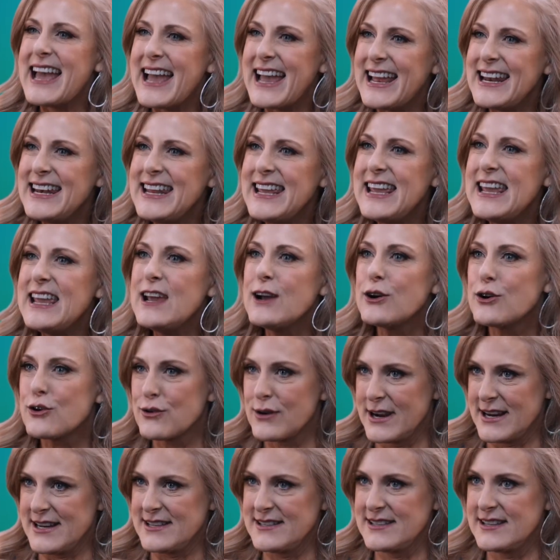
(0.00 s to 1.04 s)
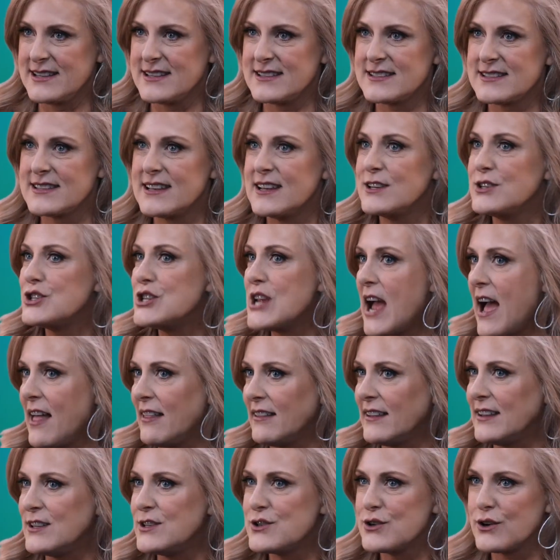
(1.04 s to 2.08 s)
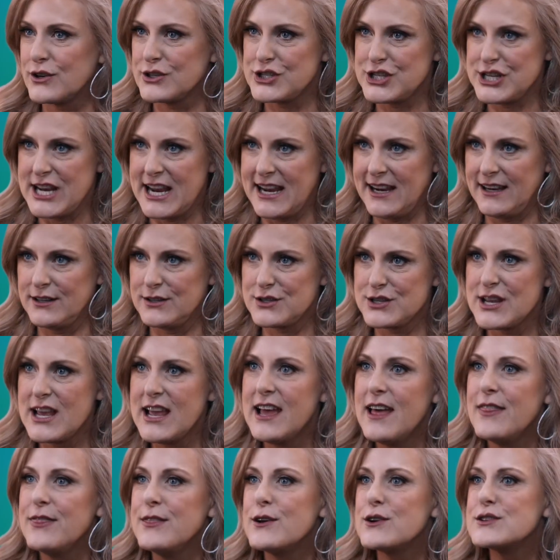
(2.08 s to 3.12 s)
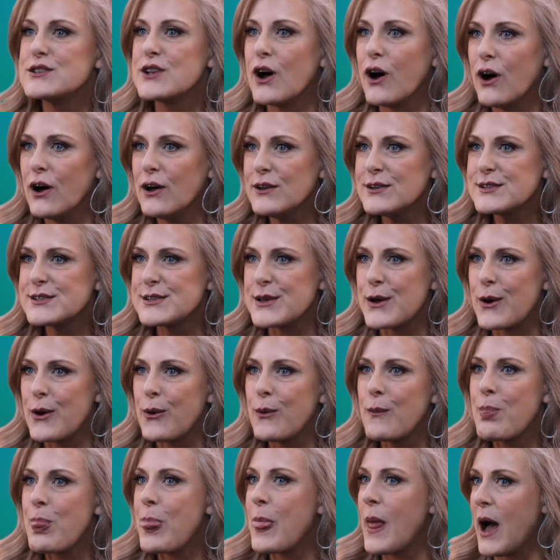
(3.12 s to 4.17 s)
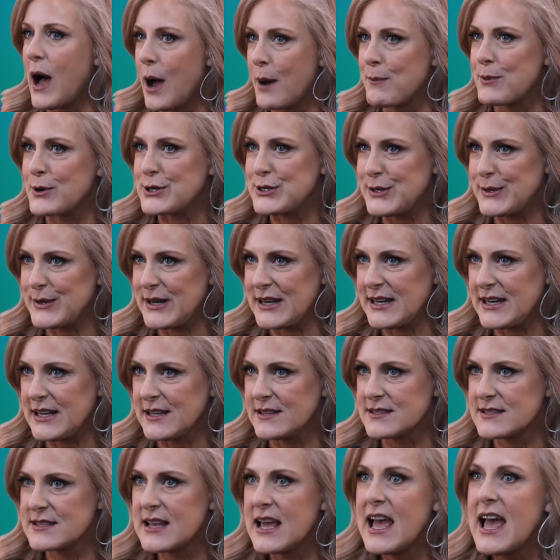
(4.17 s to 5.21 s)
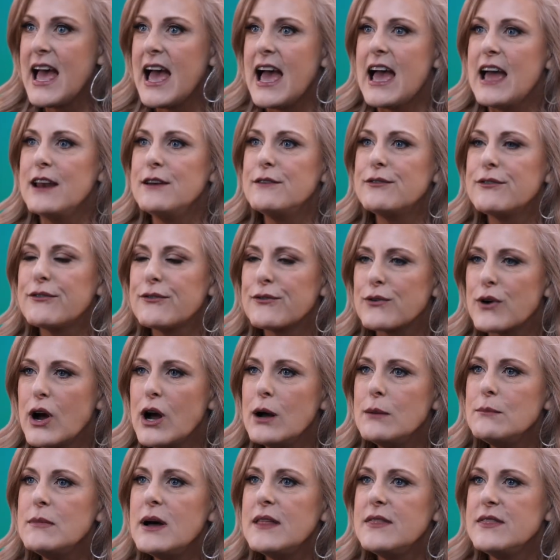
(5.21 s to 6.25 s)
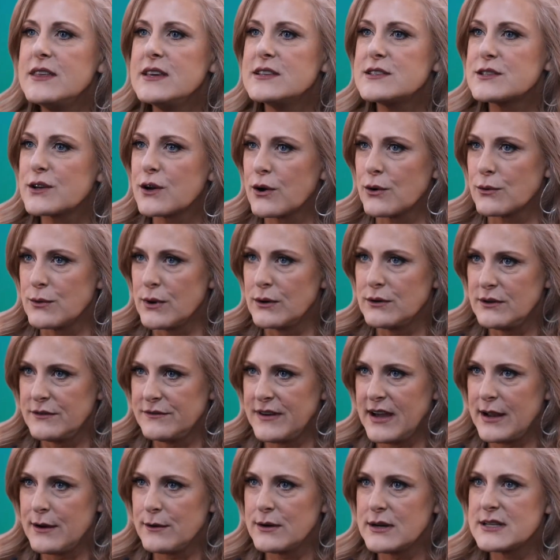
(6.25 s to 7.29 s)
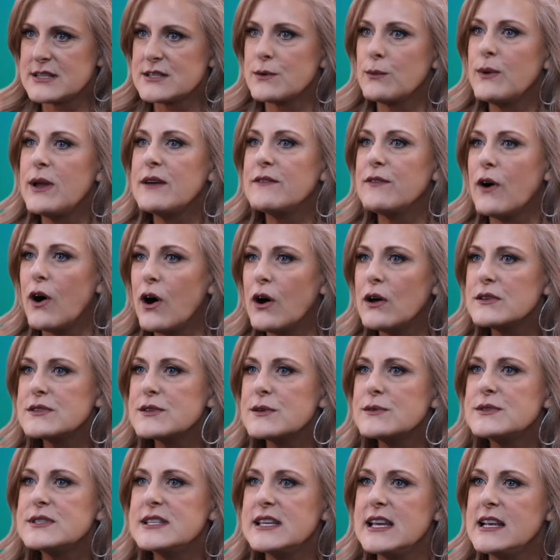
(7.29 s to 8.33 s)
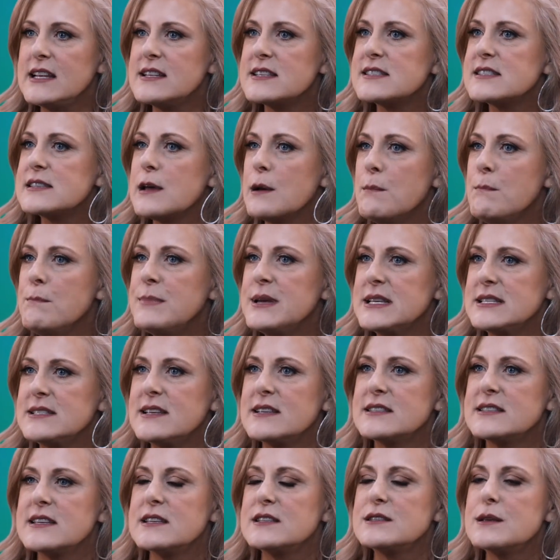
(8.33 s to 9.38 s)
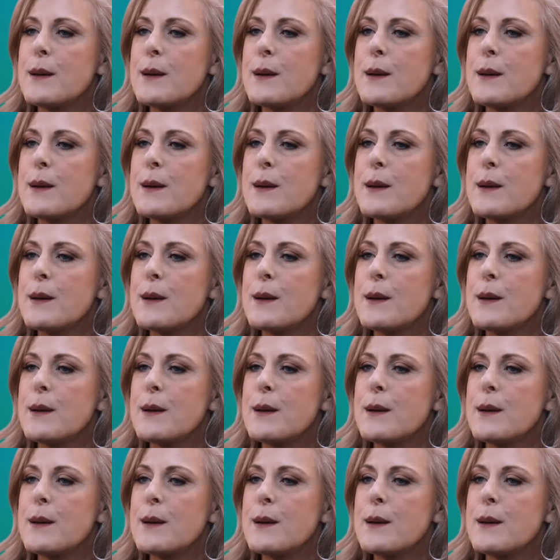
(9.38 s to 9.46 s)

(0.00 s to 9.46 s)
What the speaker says: any crisis, challenge, or change, there's also opportunities. And from this coronavirus, we have also seen some businesses